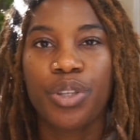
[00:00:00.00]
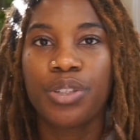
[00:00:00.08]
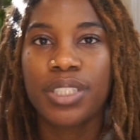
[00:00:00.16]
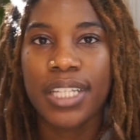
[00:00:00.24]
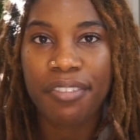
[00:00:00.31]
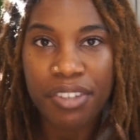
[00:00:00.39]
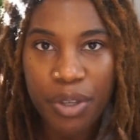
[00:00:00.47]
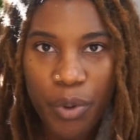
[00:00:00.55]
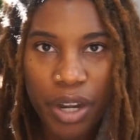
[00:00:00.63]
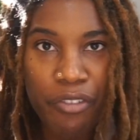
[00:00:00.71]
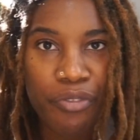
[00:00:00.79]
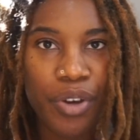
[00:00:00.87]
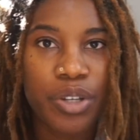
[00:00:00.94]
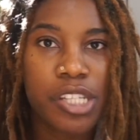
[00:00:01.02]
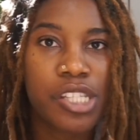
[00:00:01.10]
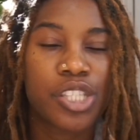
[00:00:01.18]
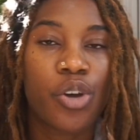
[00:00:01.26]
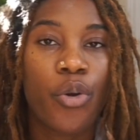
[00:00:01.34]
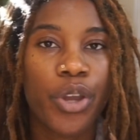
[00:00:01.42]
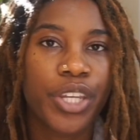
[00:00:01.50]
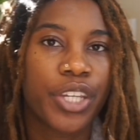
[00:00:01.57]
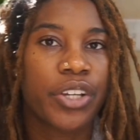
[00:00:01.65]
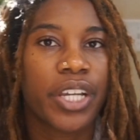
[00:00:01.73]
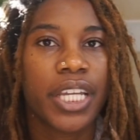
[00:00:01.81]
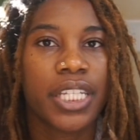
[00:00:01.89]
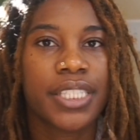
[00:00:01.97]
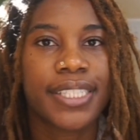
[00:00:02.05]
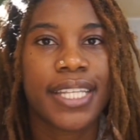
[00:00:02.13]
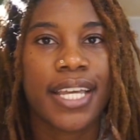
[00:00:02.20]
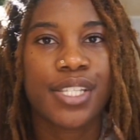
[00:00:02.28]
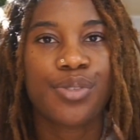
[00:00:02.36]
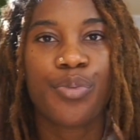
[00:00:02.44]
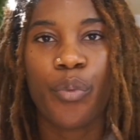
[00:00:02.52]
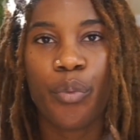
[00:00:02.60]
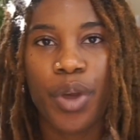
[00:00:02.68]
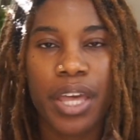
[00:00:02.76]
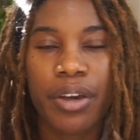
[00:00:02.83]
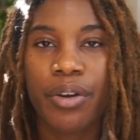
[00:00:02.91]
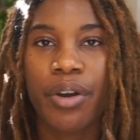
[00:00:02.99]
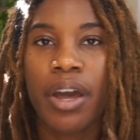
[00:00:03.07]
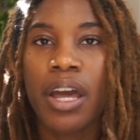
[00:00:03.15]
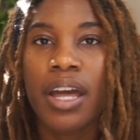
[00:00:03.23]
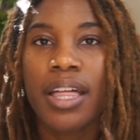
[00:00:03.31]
you definitely want to focus on your ends as well.